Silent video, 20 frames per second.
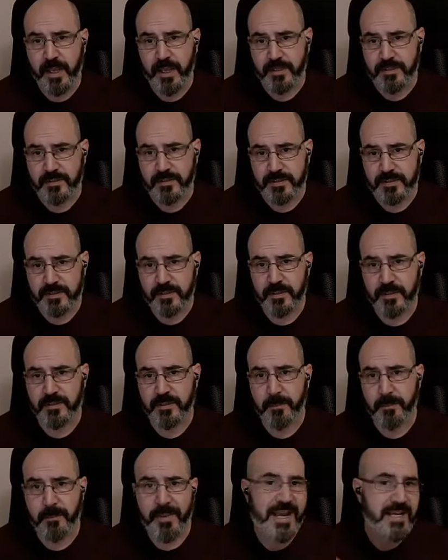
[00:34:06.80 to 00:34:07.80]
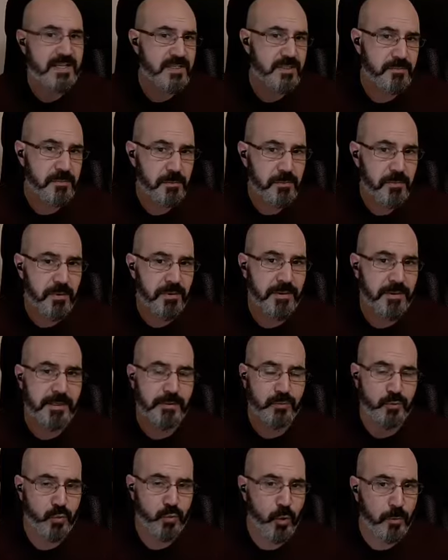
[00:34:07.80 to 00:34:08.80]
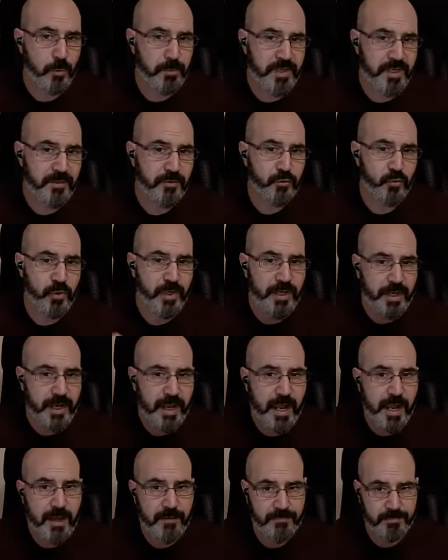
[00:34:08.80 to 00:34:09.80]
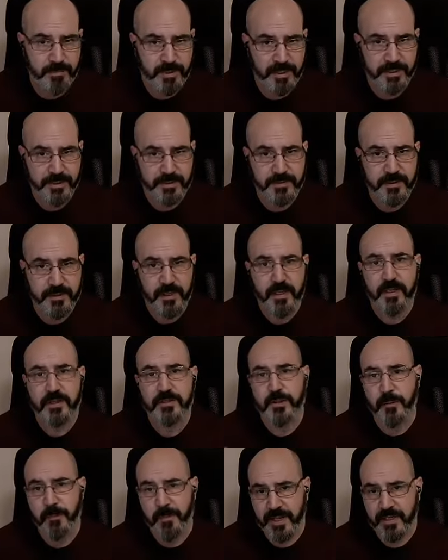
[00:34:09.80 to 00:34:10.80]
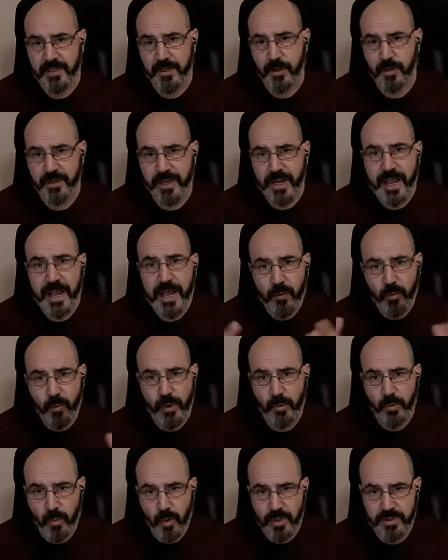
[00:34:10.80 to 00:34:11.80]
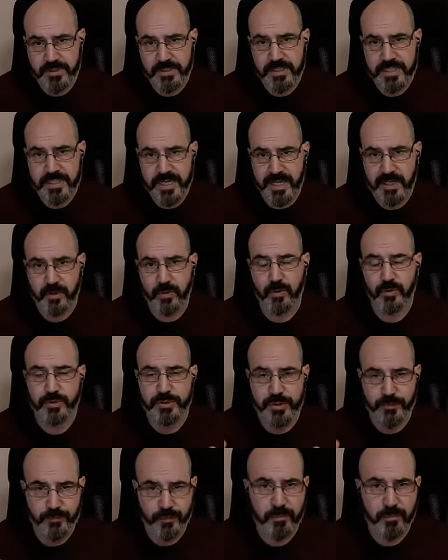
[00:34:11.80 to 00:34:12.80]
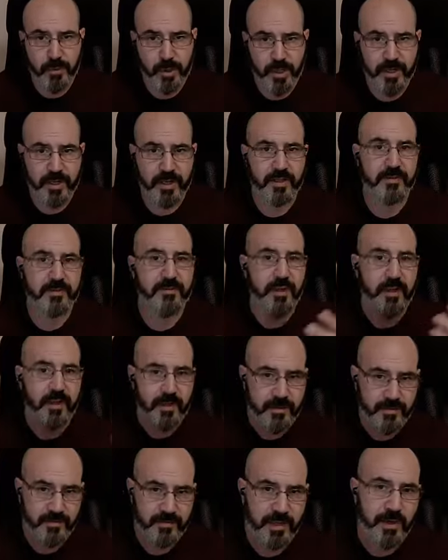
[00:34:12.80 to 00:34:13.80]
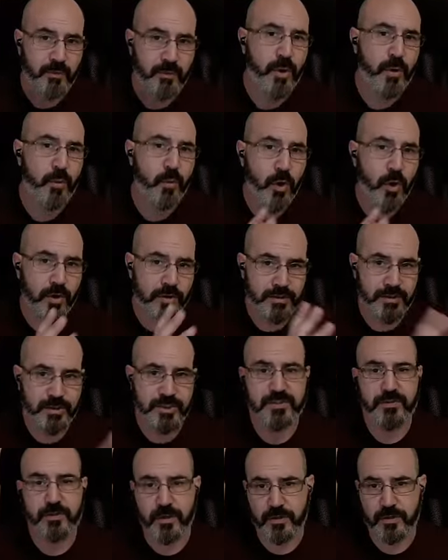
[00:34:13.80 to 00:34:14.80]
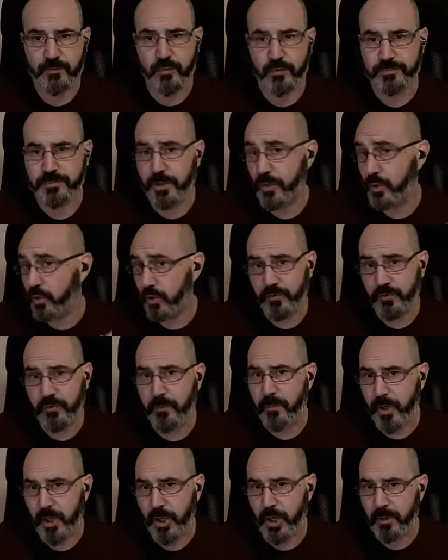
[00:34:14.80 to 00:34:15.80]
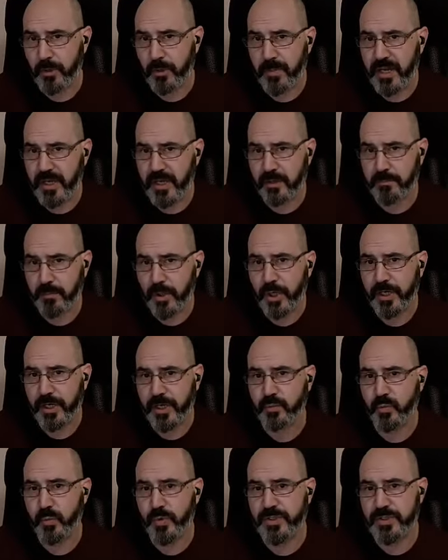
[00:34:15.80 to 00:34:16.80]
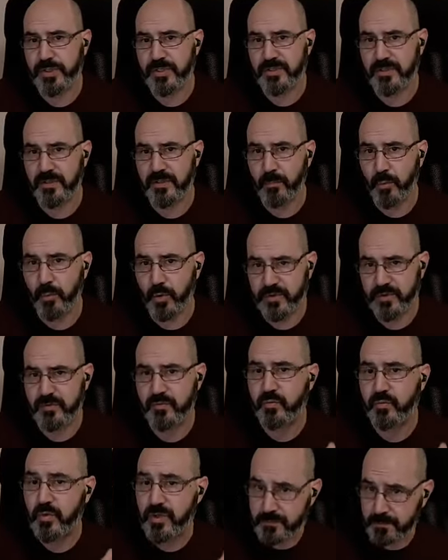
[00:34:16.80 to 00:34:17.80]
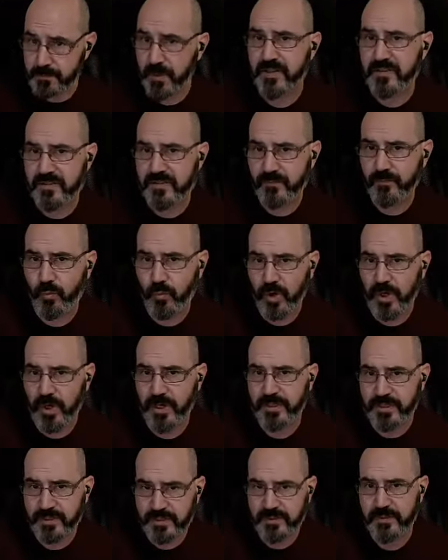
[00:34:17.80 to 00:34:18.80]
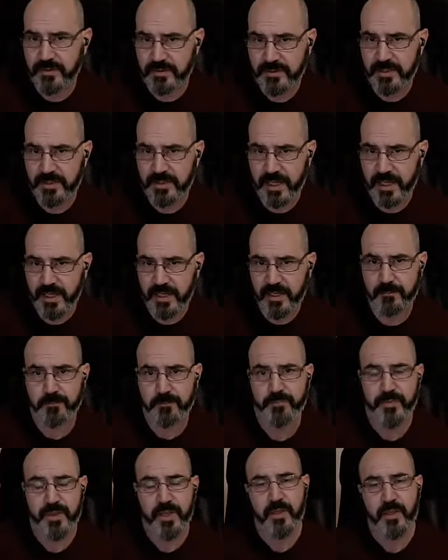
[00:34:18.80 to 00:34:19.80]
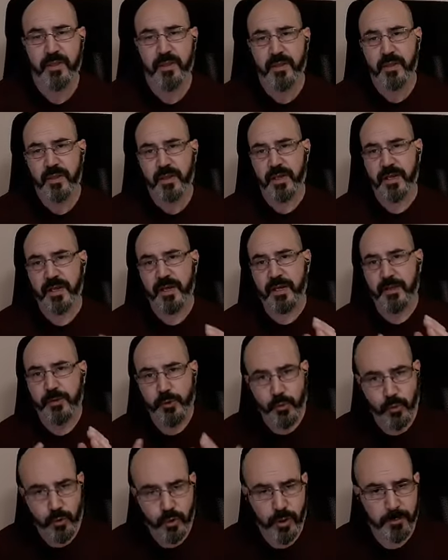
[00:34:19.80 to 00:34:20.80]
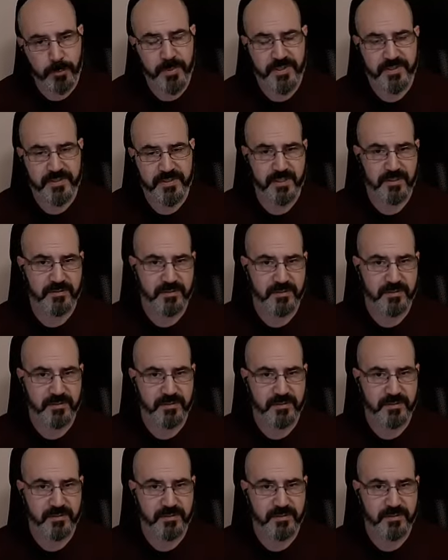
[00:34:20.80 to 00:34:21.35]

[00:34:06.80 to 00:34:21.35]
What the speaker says: and the maximum amount will be 3.5 million, depending on how we want to tackle different markets. Say we want to start from the North American market, which is the most responsive one today. Mm-hmm. Europe is